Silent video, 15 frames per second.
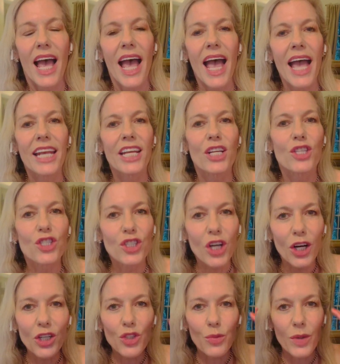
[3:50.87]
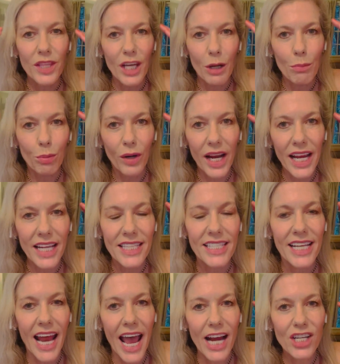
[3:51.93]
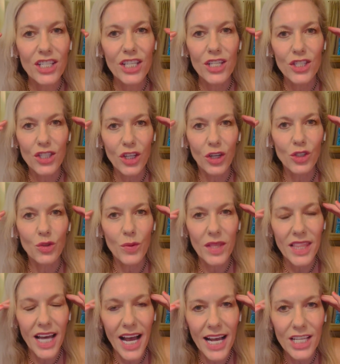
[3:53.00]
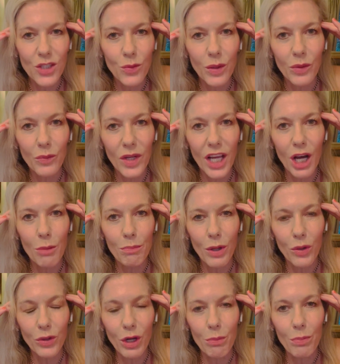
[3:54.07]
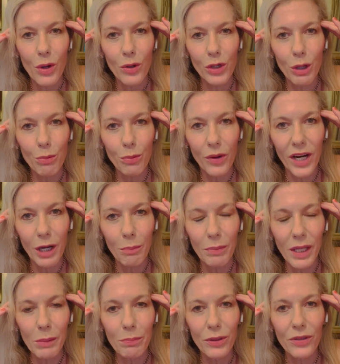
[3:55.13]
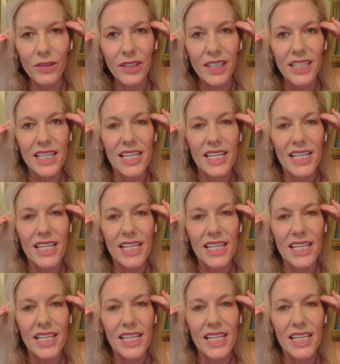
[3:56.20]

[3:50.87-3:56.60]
And it starts with our brains. It actually starts with us when we Ho'oponopono prayer people.